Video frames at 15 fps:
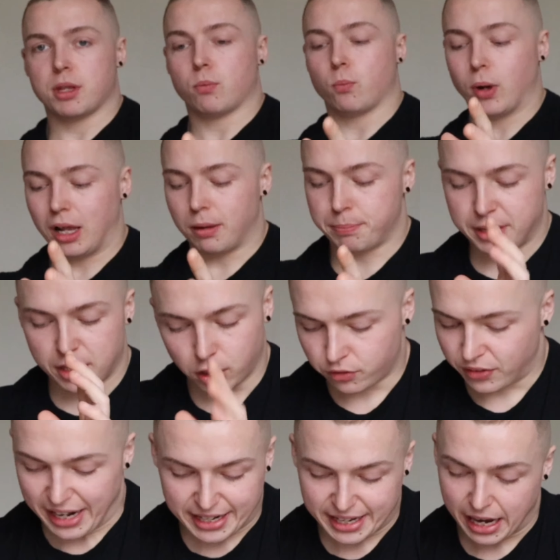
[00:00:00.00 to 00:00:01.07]
of them will be
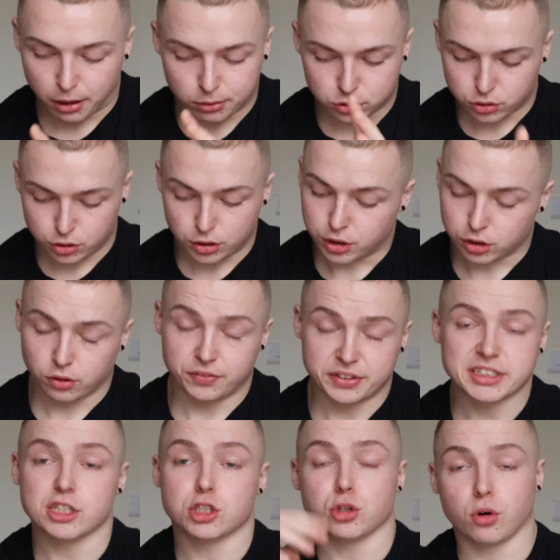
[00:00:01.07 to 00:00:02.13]
already out, so you can
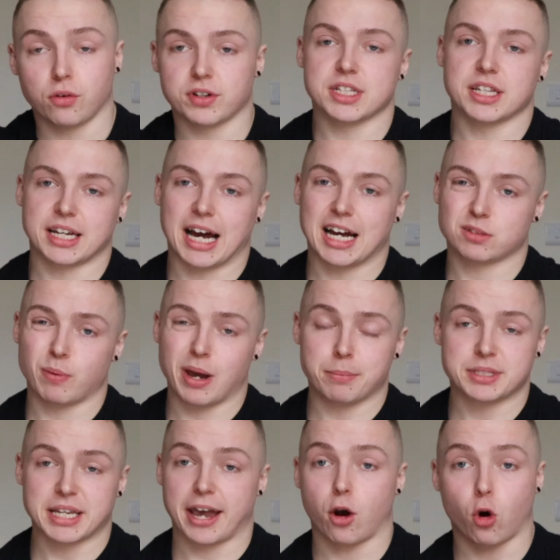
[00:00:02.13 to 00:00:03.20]
obviously shoot over to the GASP
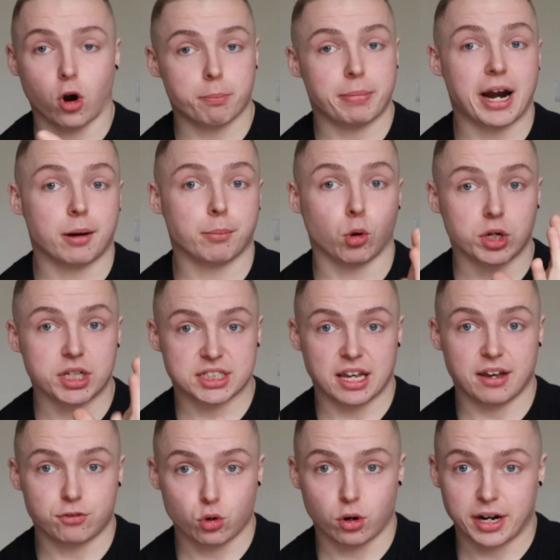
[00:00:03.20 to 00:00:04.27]
website or Better Bodies
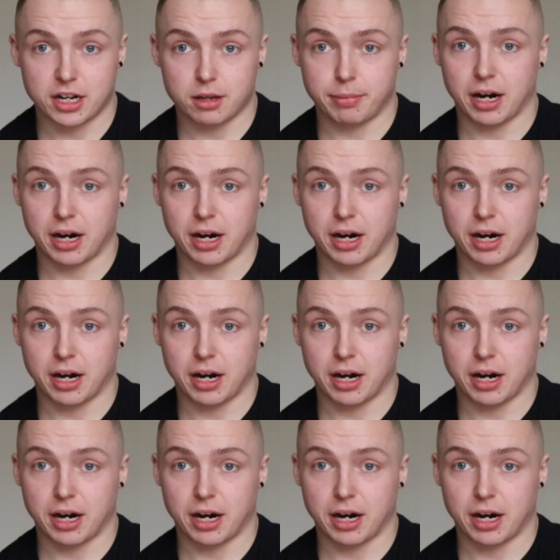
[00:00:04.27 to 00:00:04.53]
if you are into